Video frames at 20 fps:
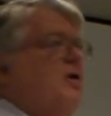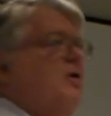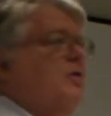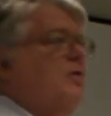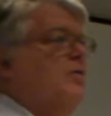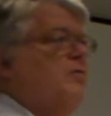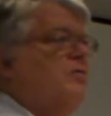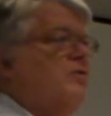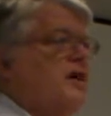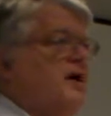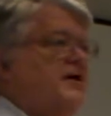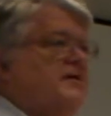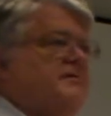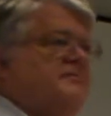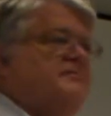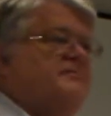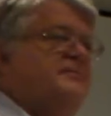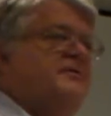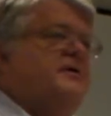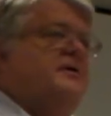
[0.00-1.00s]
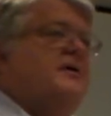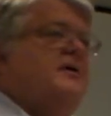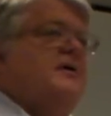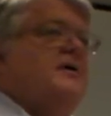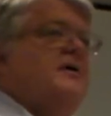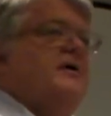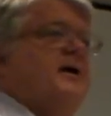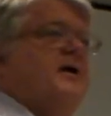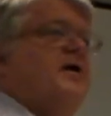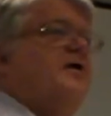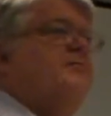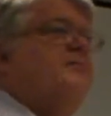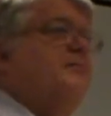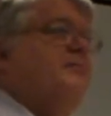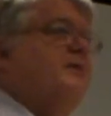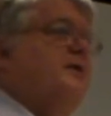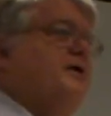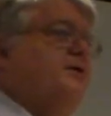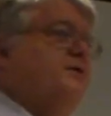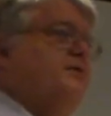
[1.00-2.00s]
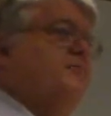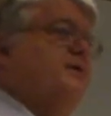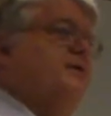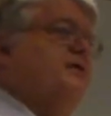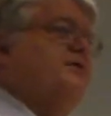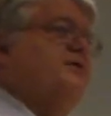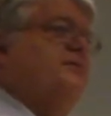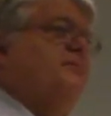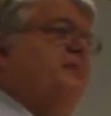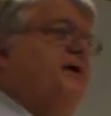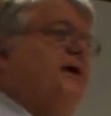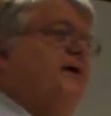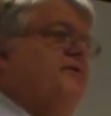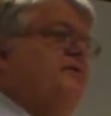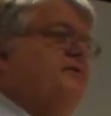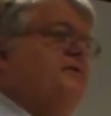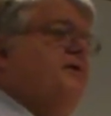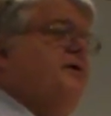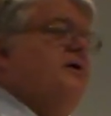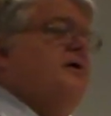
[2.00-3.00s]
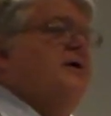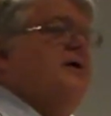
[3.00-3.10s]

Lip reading: whole lot of careful measurements about